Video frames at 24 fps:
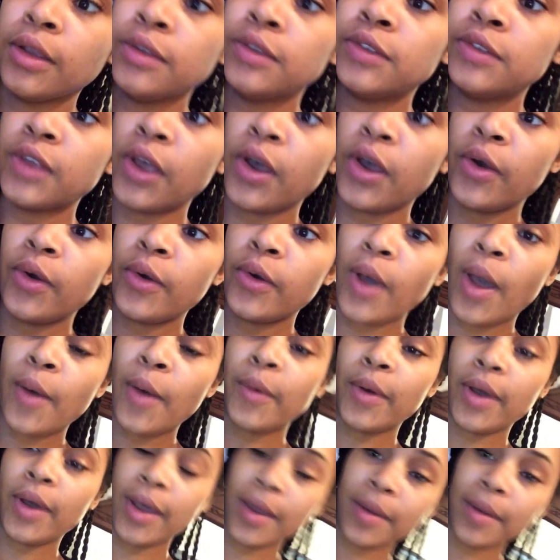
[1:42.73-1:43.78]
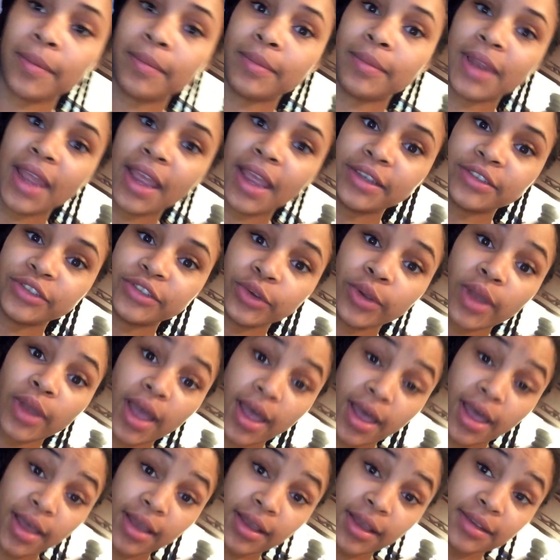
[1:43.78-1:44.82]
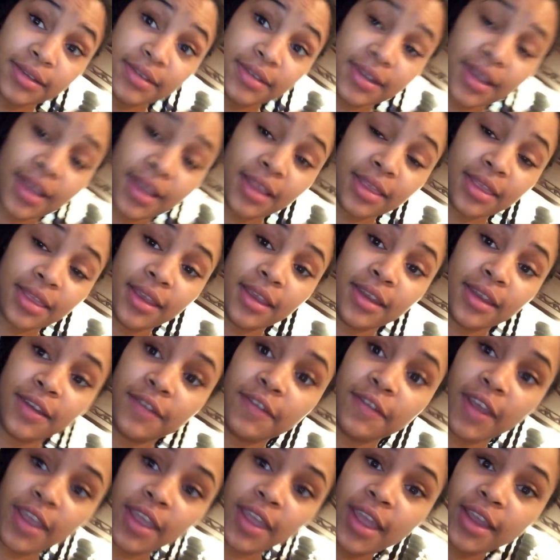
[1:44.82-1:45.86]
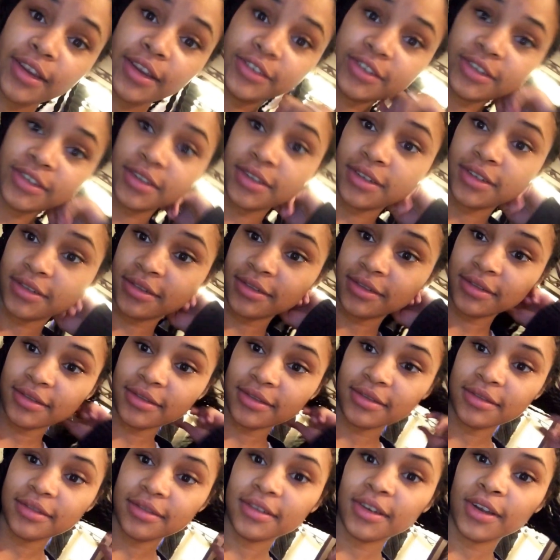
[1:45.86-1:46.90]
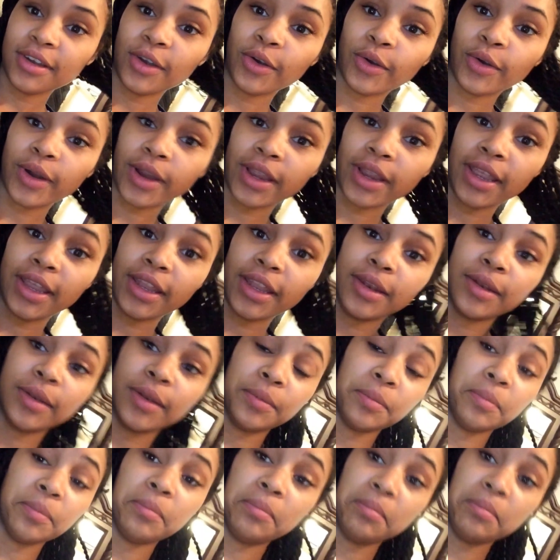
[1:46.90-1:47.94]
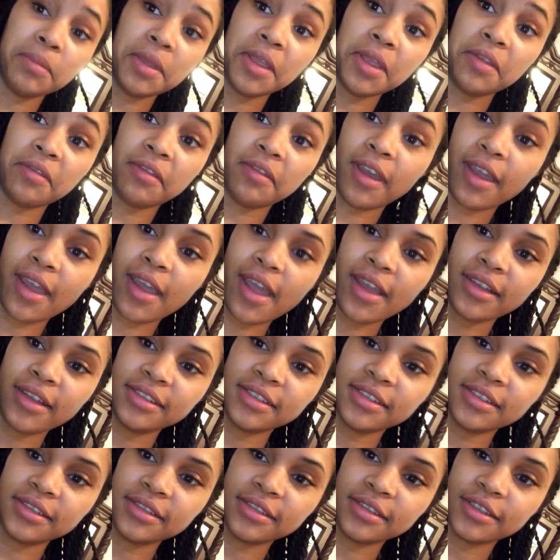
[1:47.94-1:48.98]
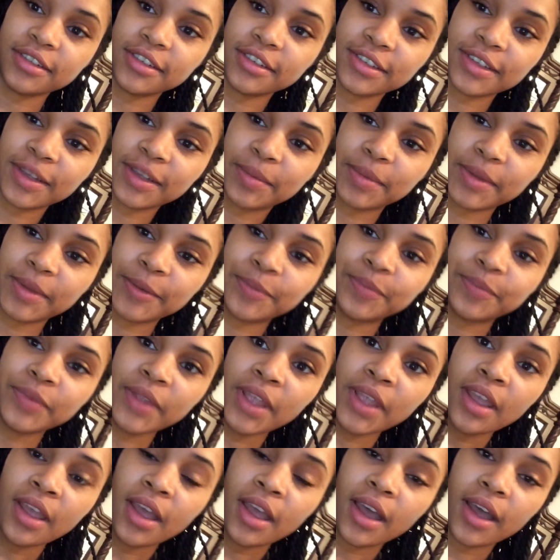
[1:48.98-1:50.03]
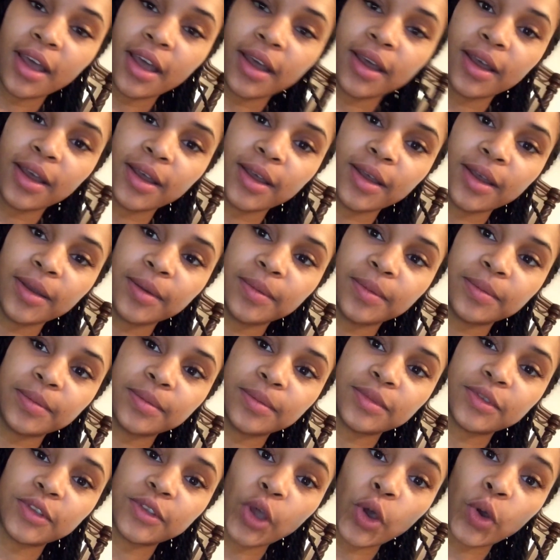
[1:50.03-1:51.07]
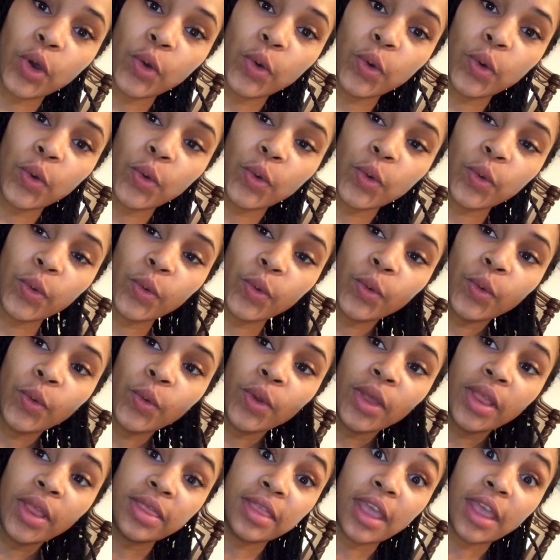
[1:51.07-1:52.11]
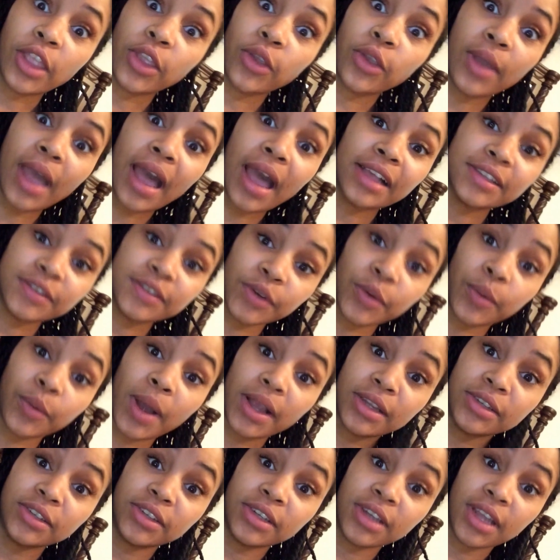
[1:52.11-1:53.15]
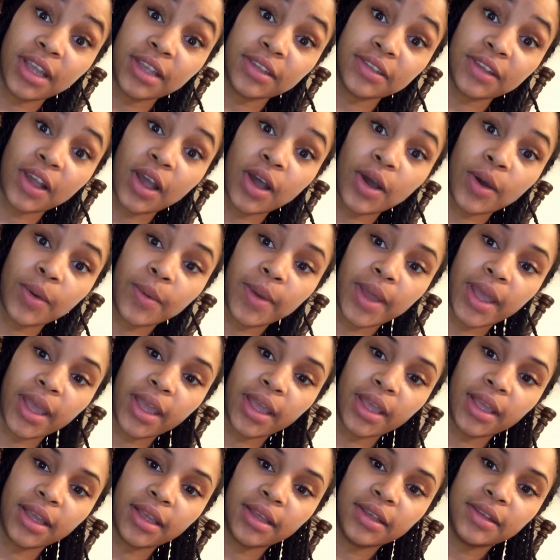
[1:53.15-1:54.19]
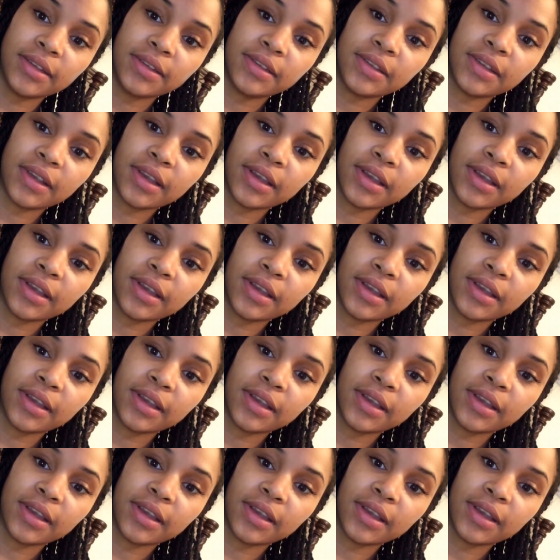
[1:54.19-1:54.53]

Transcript: So I will update you guys at the end of vacation or in mid vacation or something. Um, so thank you guys for watching as always.